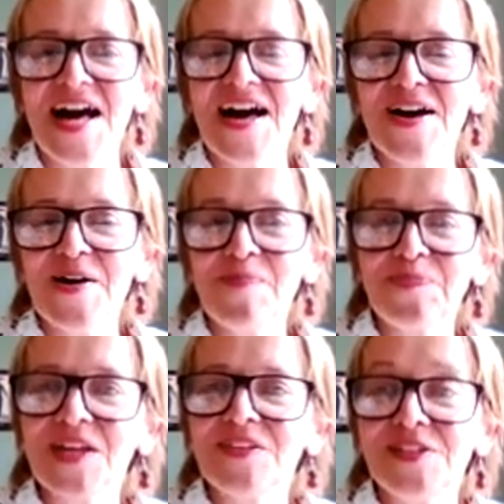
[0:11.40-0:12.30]

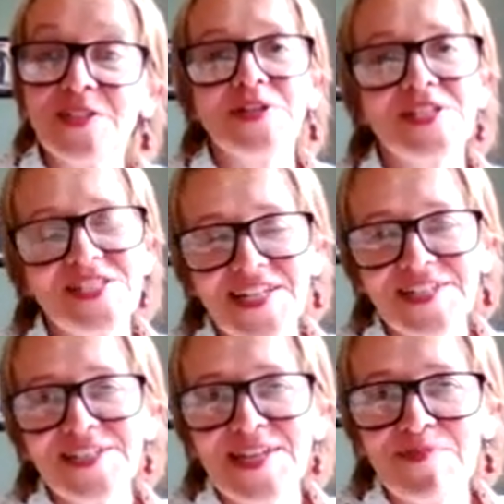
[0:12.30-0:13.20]
This is my
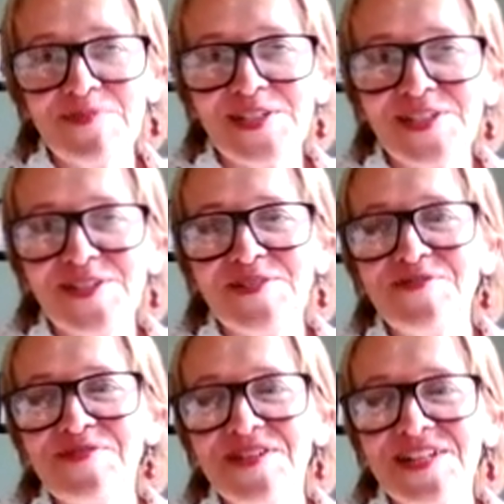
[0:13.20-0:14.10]
second attempt
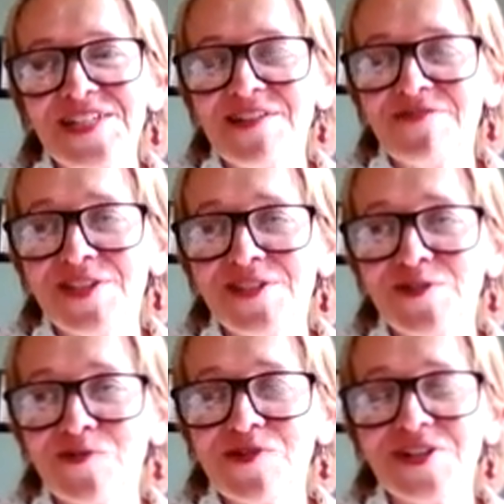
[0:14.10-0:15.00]
to deliver this
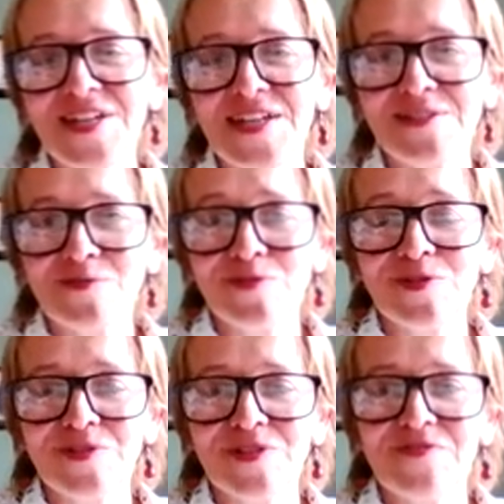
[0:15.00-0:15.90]
talk, as I had all
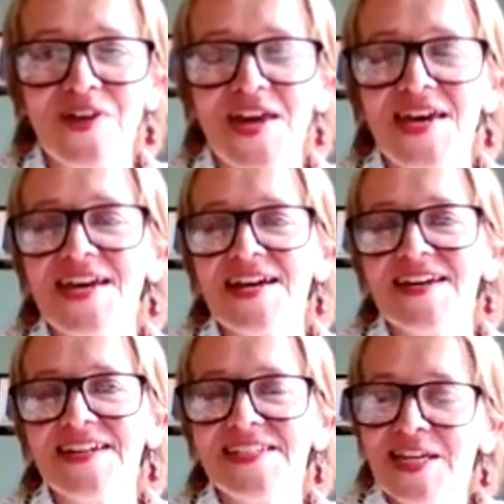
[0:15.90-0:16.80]
sorts of
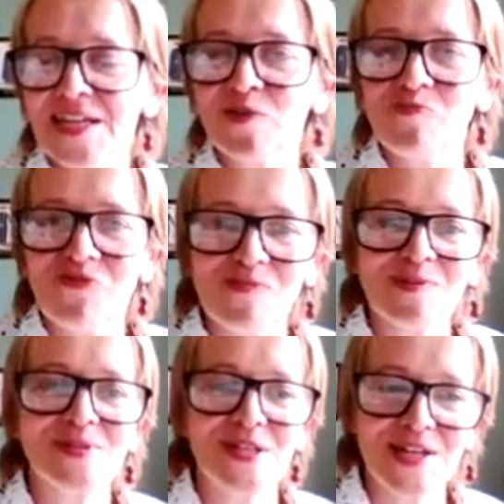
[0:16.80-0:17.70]
technical
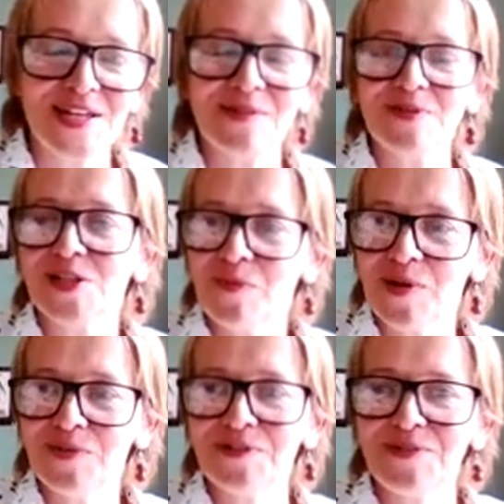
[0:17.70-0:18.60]
problems earlier, which I
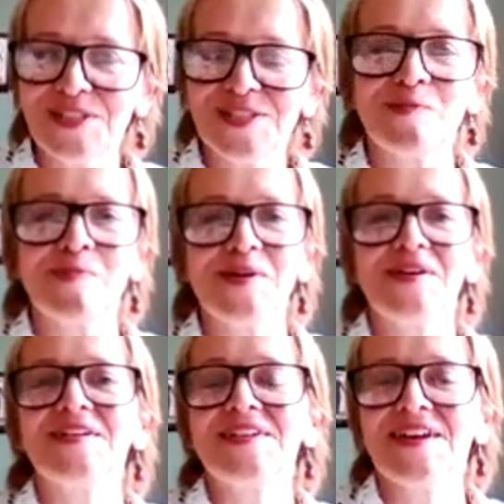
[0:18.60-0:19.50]
won't go into, but
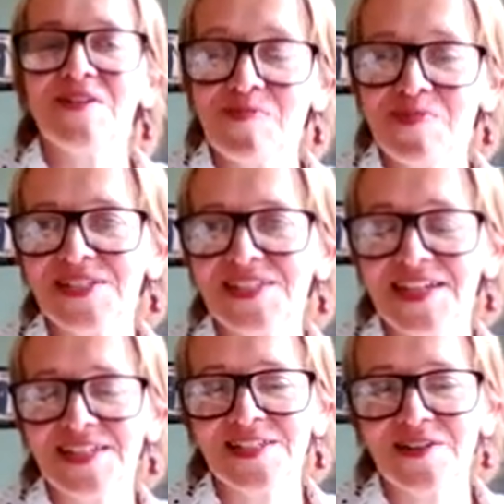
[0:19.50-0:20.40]
I hope it's
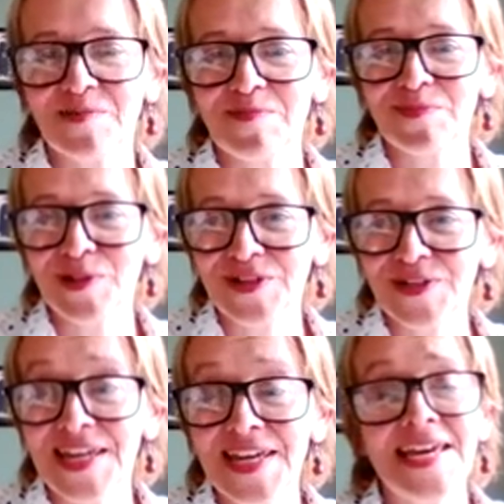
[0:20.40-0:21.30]
second time
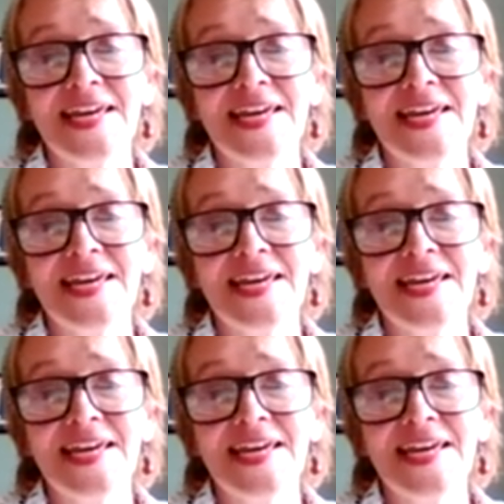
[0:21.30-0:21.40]
lucky.